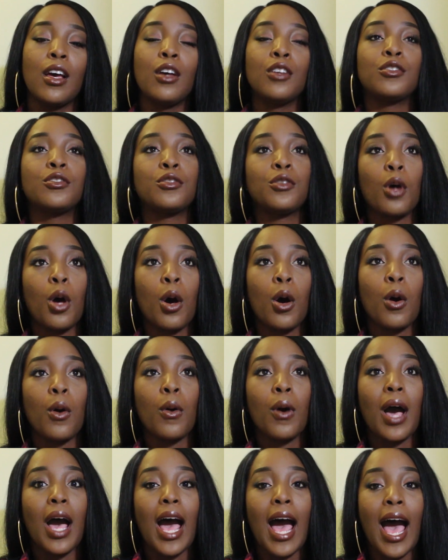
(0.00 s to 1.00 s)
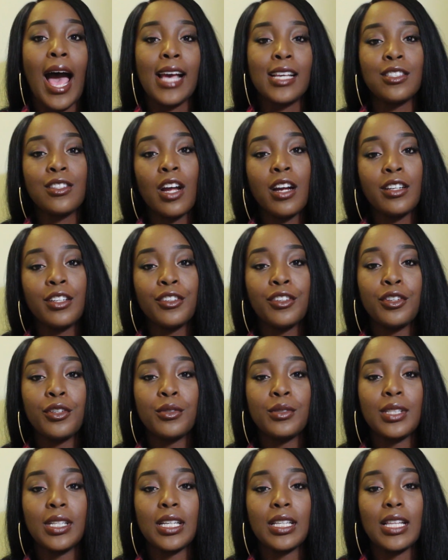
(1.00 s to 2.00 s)
So I started
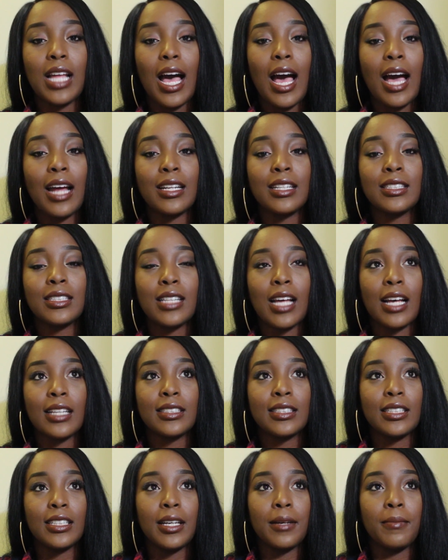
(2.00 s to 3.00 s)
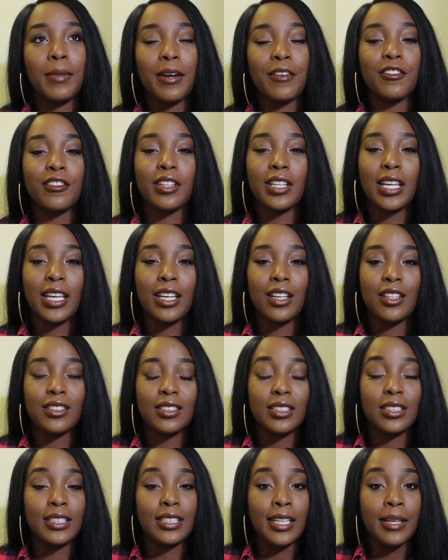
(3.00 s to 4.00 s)
using the Anastasia Beverly
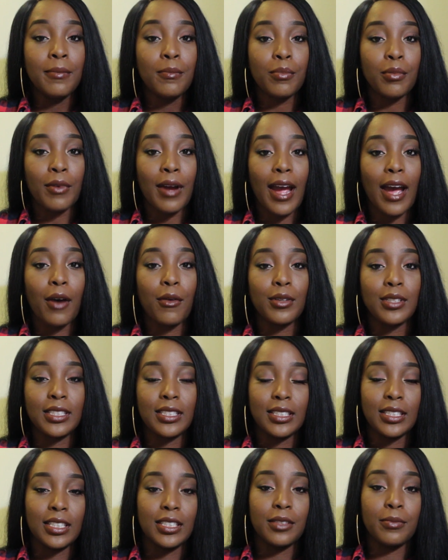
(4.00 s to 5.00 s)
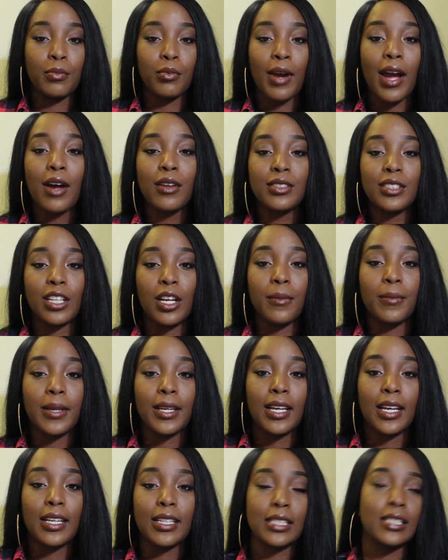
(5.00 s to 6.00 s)
Hills Dip Brow, which is this brow gel,
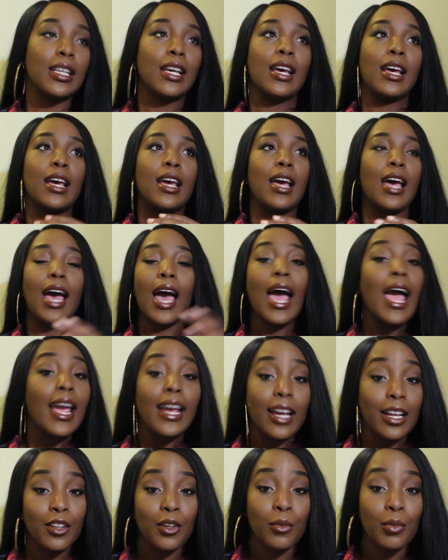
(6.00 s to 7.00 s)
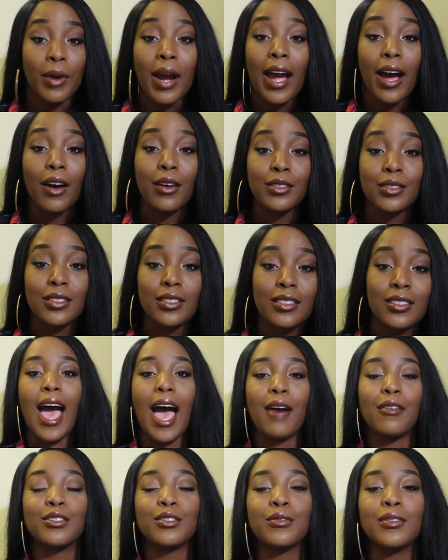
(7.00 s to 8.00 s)
because I ain't got no brows.
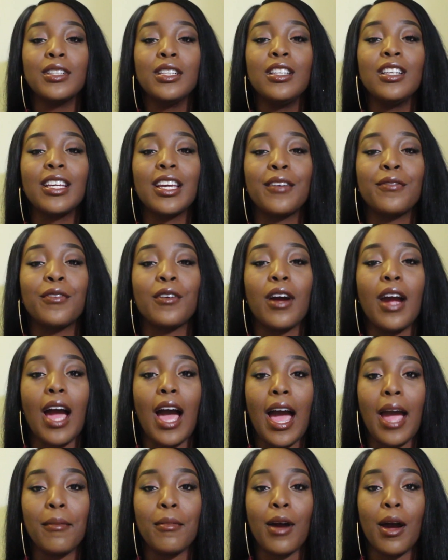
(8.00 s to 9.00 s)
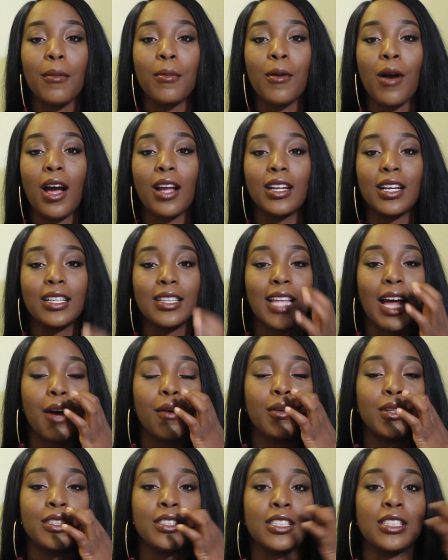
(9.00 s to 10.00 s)
I was really looking for an eyebrow product
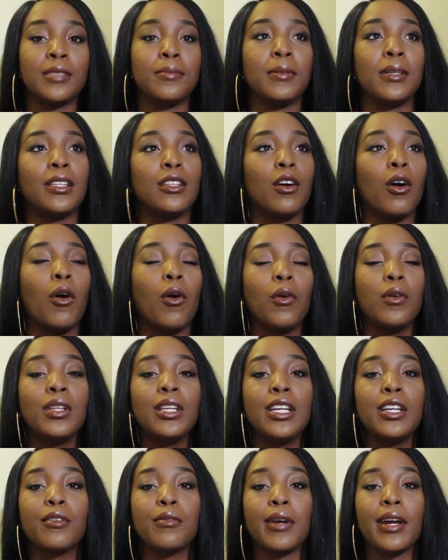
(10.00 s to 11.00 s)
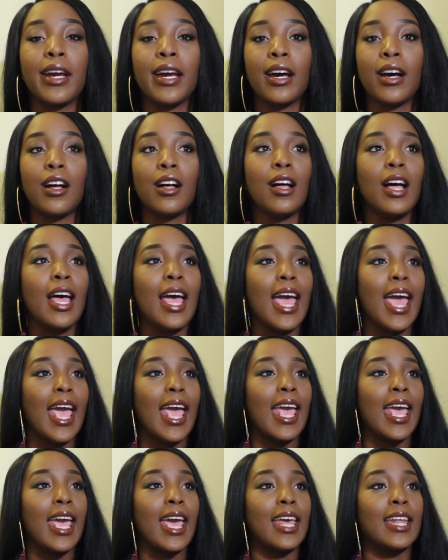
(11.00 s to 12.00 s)
that would just be the holy grail,
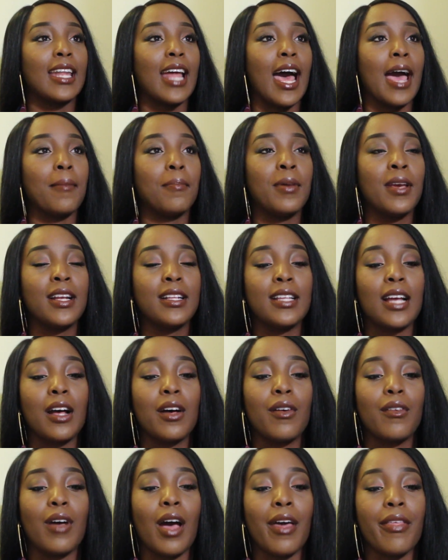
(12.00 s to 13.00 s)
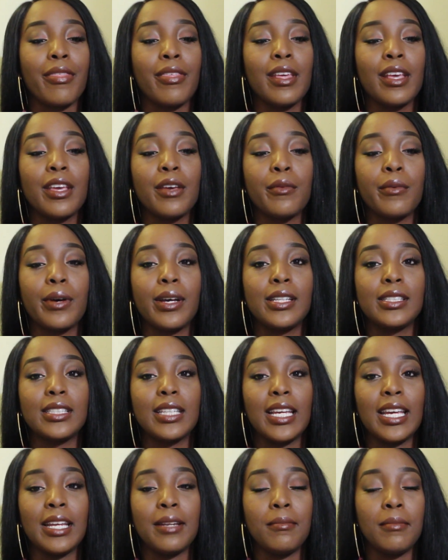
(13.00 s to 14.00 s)
and I picked out, I think it
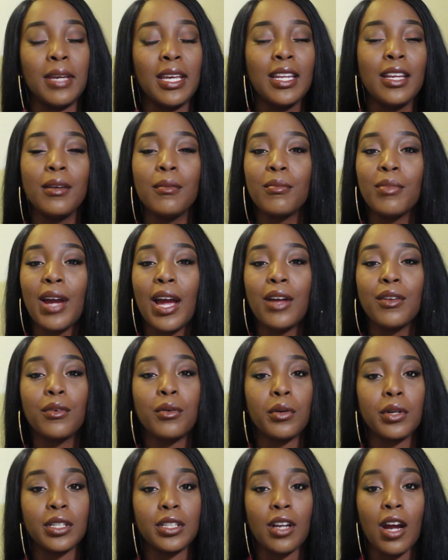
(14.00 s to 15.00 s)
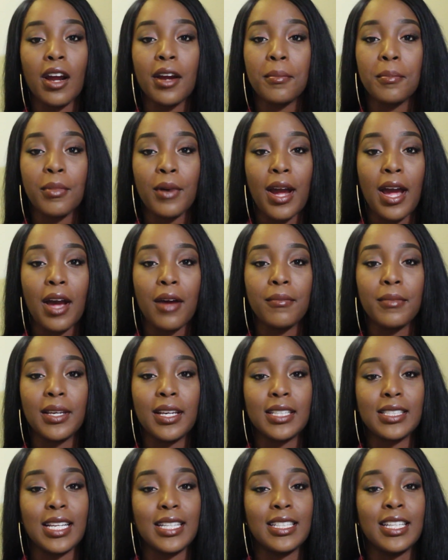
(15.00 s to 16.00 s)
was in medium brown or dark brown,
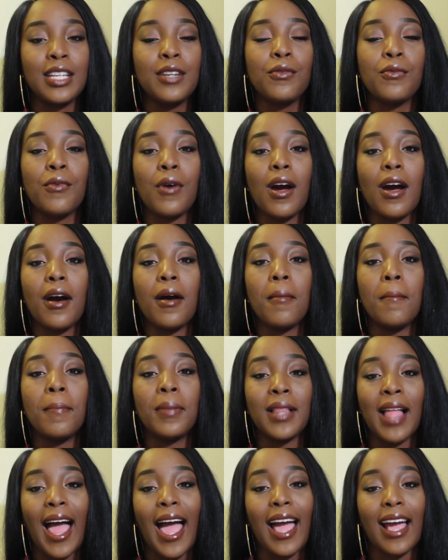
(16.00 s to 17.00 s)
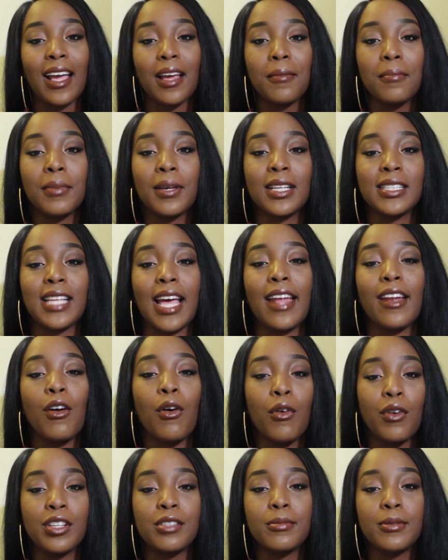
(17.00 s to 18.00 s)
because I didn't want a black, because I had
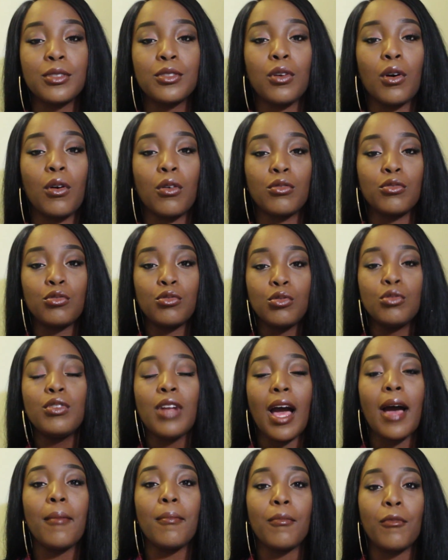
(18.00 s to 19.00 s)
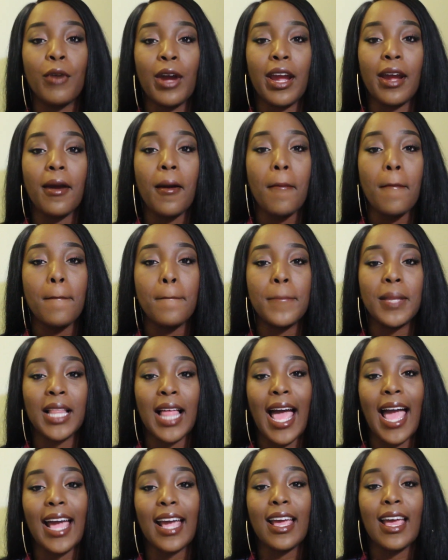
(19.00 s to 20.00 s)
always been told do not wear
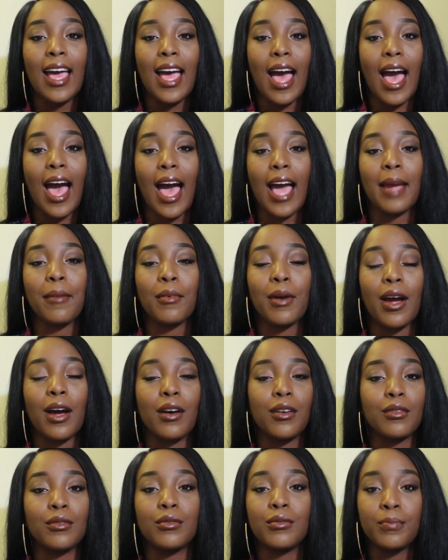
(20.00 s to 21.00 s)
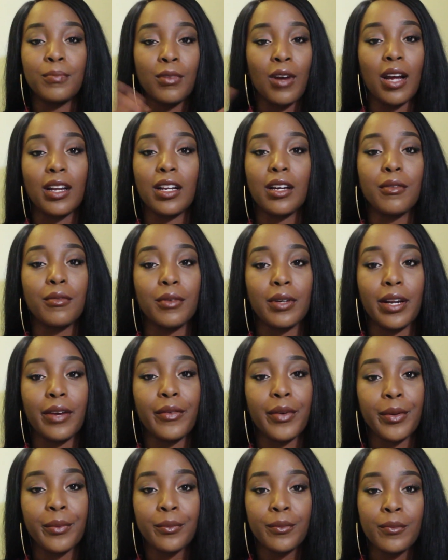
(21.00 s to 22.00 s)
black eyebrow product,
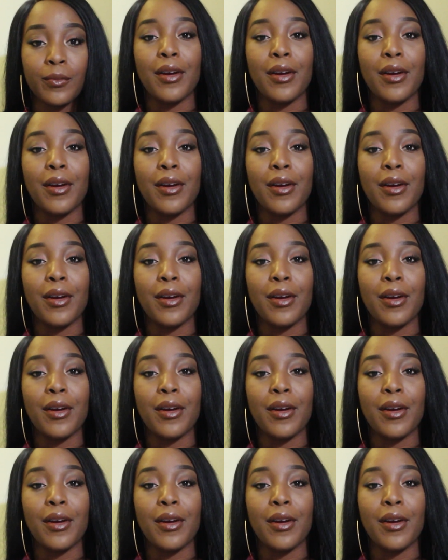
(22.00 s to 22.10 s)
whatever.